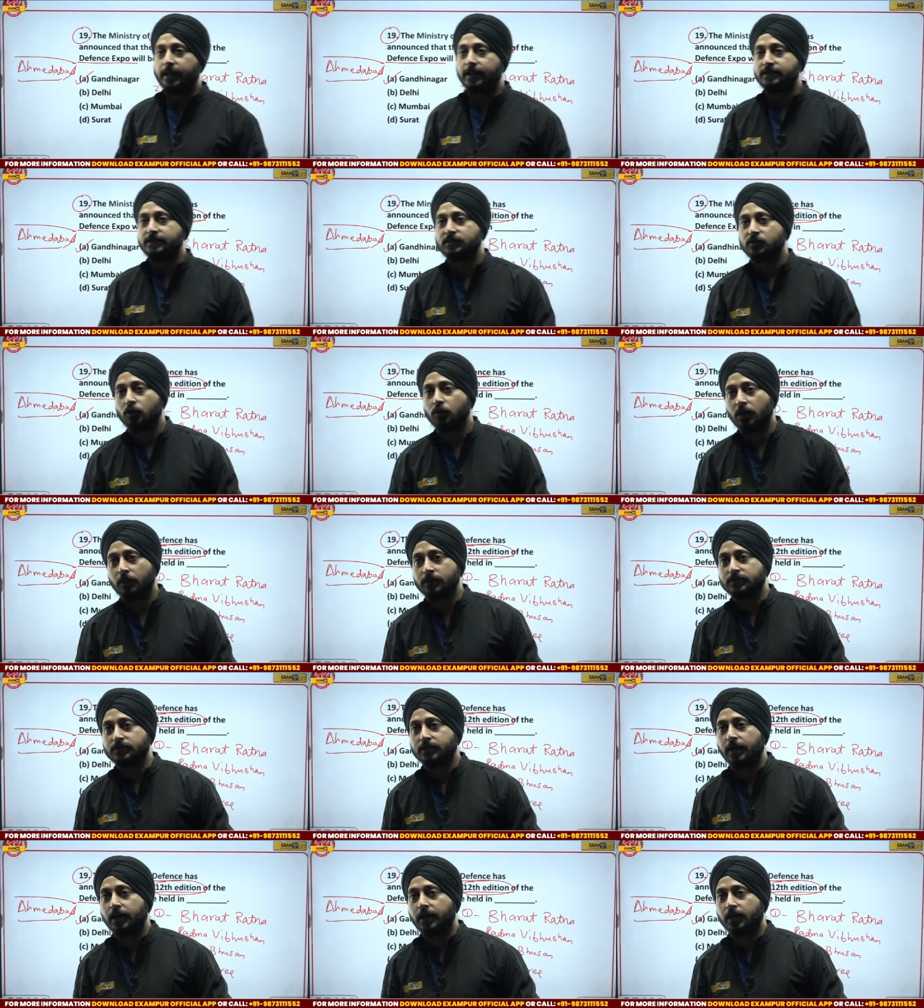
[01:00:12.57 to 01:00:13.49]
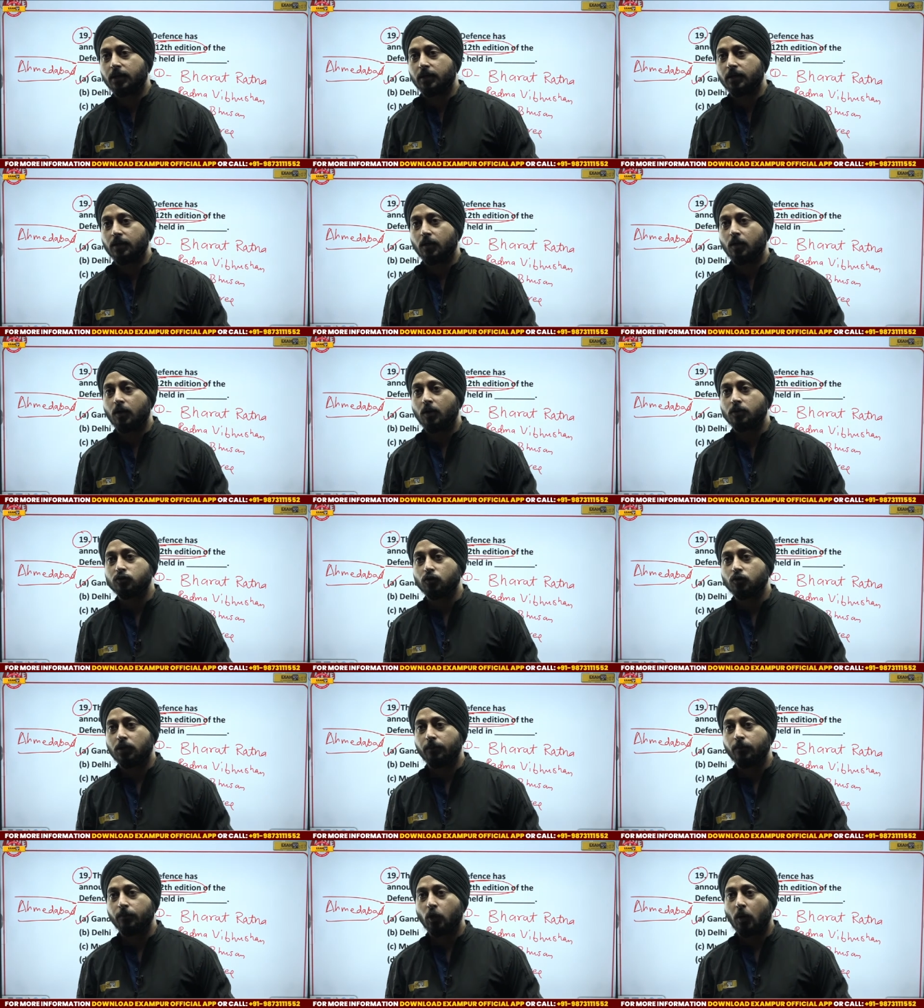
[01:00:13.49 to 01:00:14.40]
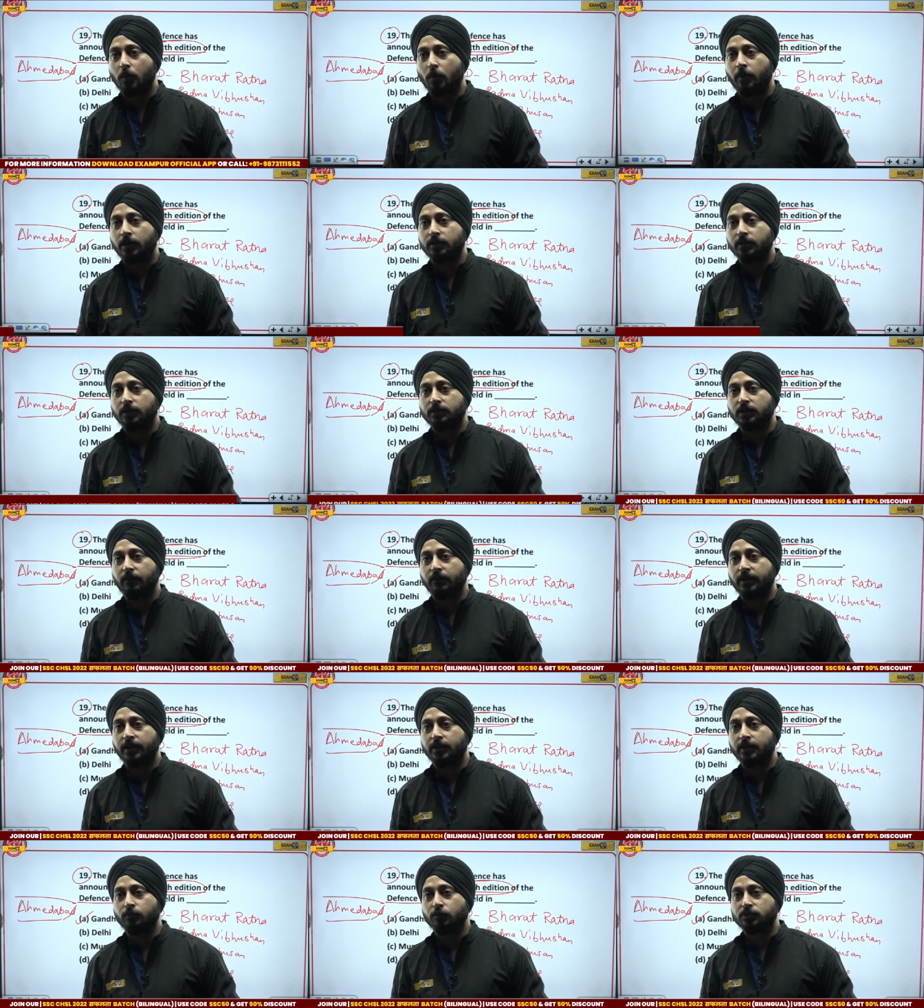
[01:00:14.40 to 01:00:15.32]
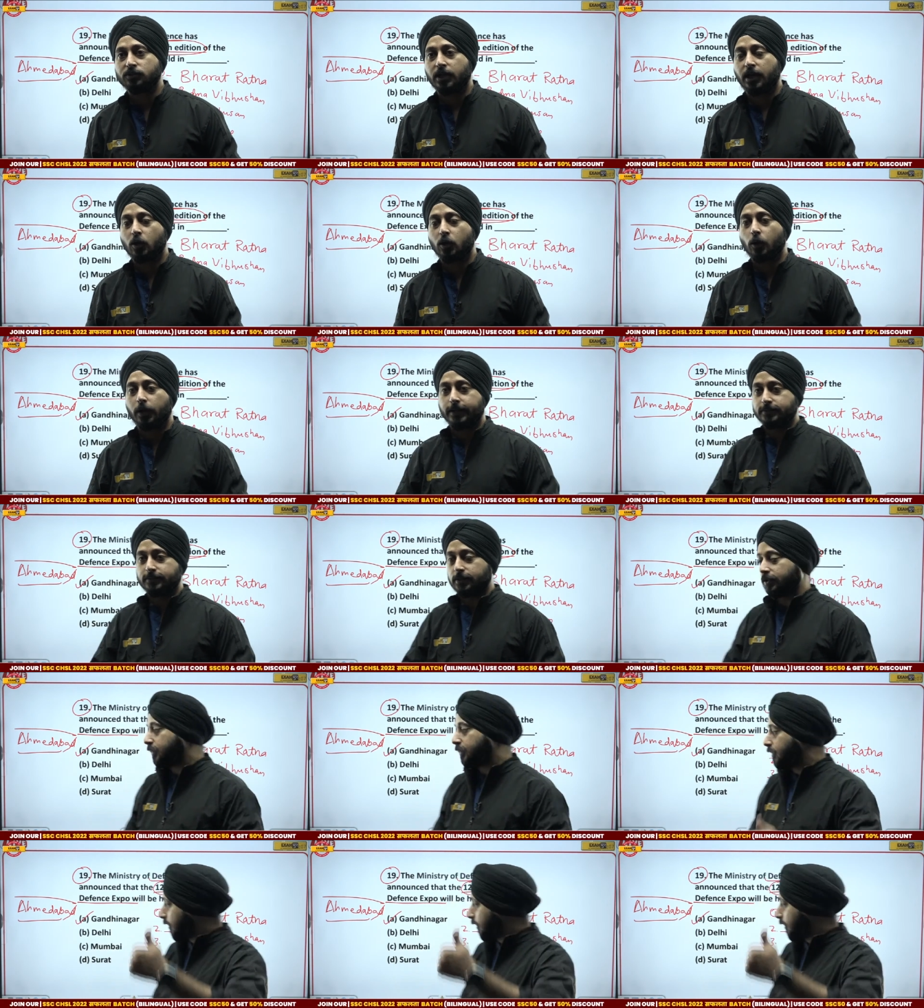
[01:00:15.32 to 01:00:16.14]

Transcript: yes, Sonam is correct. Oh, Sonam you of Bharat Ratna, very Muskan, okay, sir.